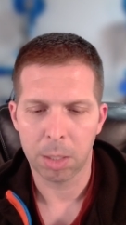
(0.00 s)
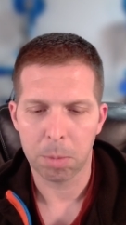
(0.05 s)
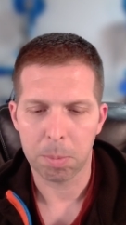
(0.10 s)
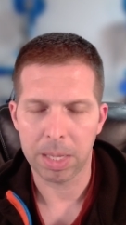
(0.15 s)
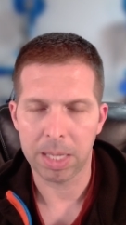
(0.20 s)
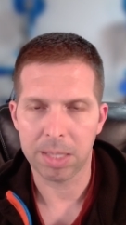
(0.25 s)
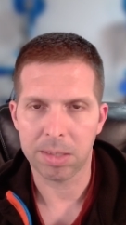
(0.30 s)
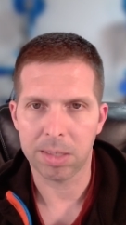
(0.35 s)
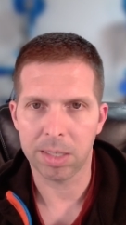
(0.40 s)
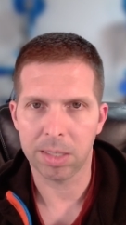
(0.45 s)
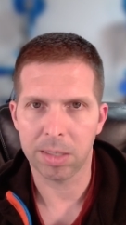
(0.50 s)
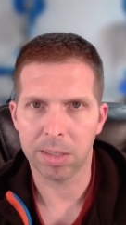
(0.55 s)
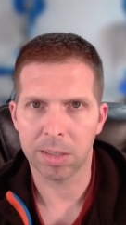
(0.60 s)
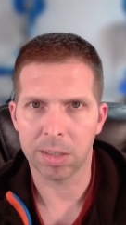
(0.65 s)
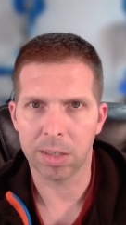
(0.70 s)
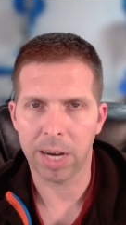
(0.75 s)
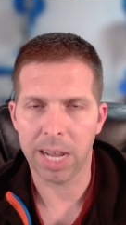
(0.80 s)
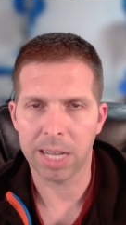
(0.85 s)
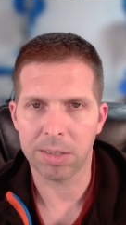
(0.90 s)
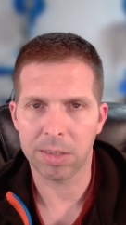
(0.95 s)
Paste
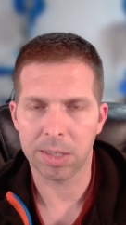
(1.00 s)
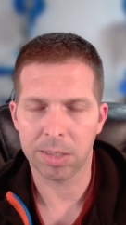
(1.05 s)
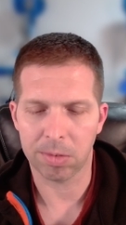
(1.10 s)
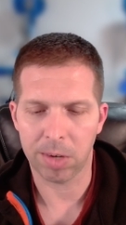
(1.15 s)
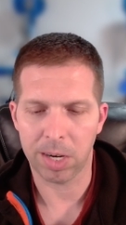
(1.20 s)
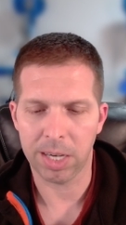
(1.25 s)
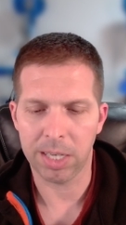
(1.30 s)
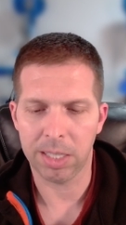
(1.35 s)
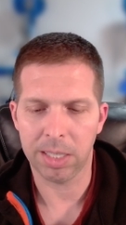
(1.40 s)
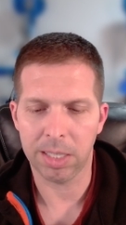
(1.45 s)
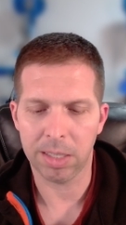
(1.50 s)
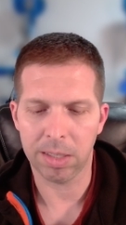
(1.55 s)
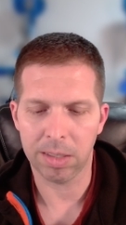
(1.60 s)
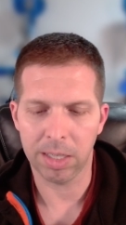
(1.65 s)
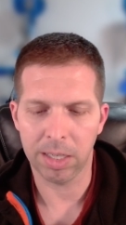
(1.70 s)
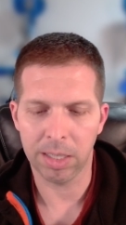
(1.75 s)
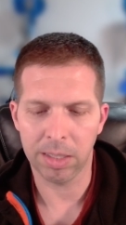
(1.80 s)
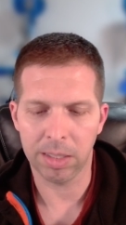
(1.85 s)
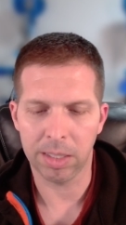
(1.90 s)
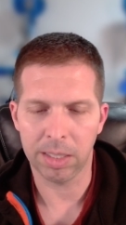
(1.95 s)
your address right in here
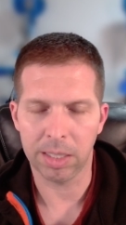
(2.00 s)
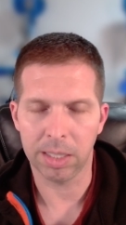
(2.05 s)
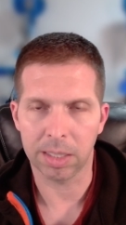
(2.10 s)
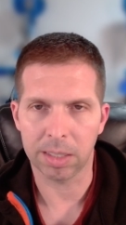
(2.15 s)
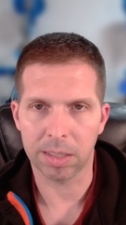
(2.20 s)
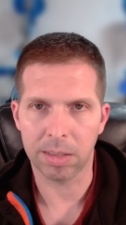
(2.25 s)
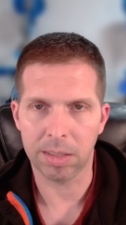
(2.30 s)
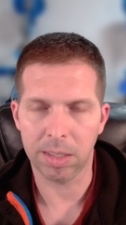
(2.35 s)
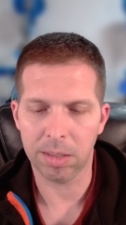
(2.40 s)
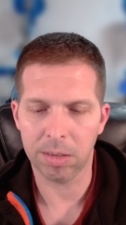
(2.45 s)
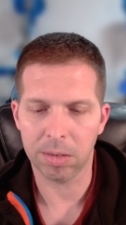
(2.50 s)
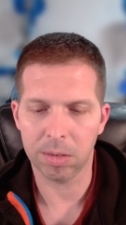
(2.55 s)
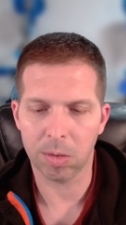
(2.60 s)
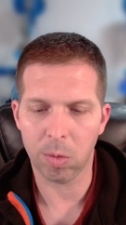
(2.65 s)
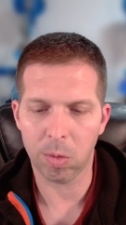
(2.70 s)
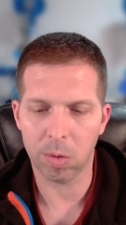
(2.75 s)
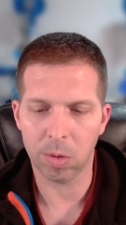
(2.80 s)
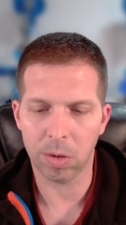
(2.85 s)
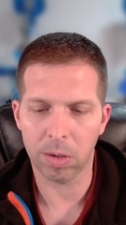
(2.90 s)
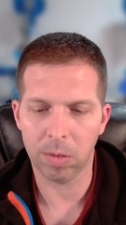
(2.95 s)
and then hit continue,
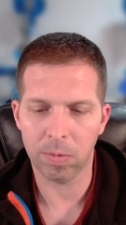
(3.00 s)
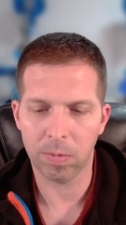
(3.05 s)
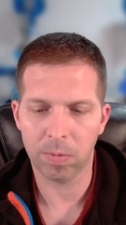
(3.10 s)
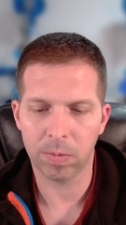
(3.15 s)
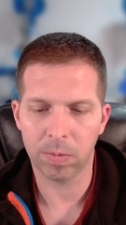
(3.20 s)
or